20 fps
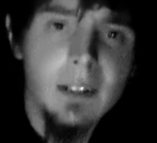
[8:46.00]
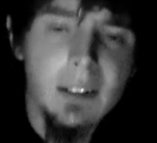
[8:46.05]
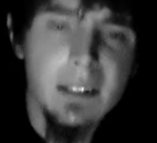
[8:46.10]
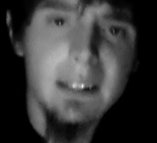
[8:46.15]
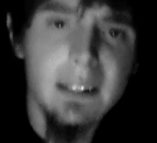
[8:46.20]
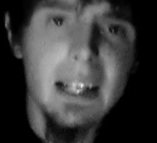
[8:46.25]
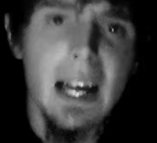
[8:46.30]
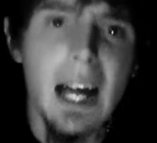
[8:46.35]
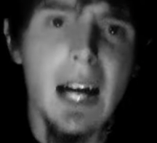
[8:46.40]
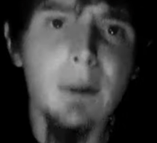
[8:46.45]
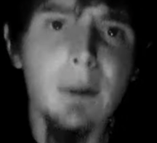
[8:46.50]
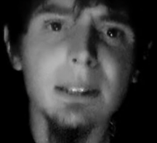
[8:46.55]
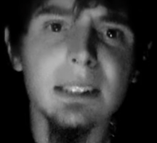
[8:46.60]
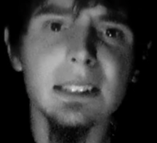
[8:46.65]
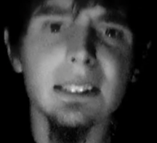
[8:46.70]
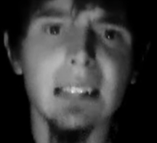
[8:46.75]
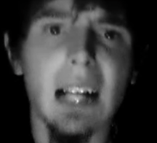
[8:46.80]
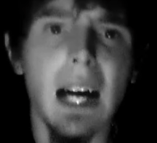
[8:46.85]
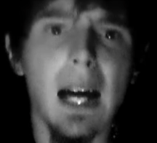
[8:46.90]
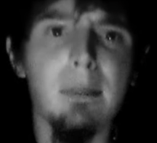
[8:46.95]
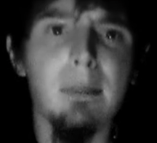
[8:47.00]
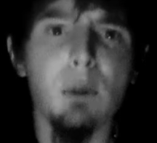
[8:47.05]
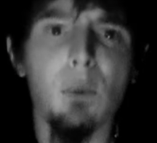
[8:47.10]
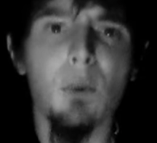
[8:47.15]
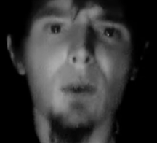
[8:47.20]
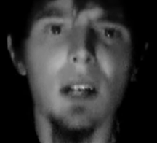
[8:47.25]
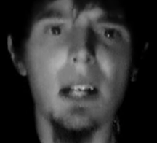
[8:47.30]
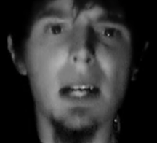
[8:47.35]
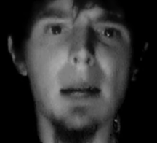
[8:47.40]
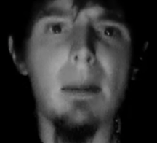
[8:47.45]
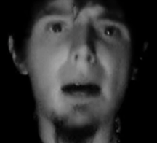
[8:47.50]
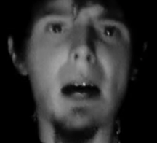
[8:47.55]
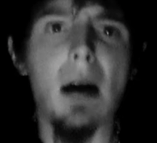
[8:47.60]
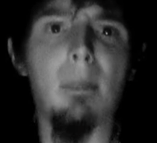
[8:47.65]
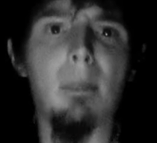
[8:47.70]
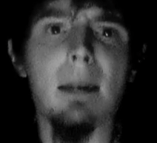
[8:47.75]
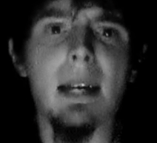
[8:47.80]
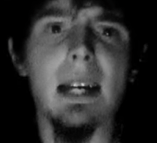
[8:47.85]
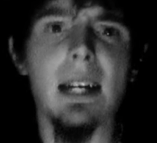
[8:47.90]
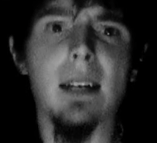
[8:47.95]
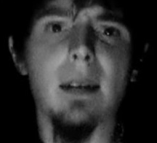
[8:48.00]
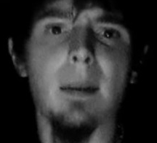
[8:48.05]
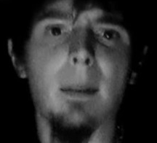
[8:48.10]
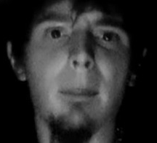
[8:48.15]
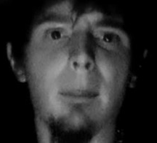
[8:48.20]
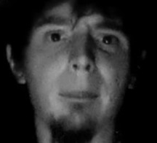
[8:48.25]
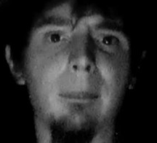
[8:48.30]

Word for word: Now it's time to worry about me.